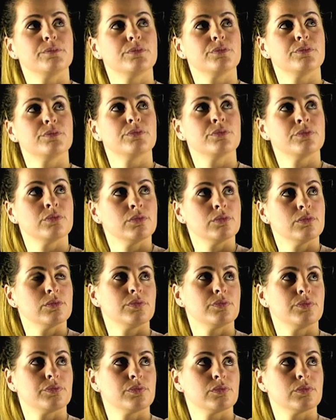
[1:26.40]

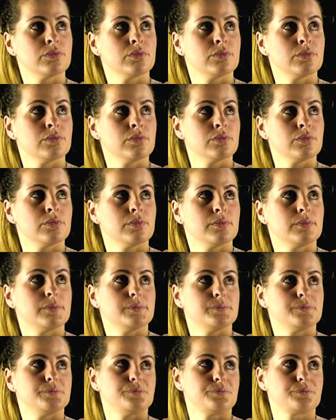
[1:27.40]

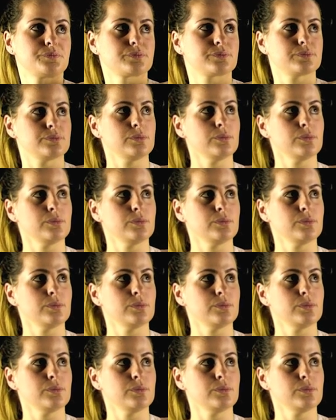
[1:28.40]
(no one is talking)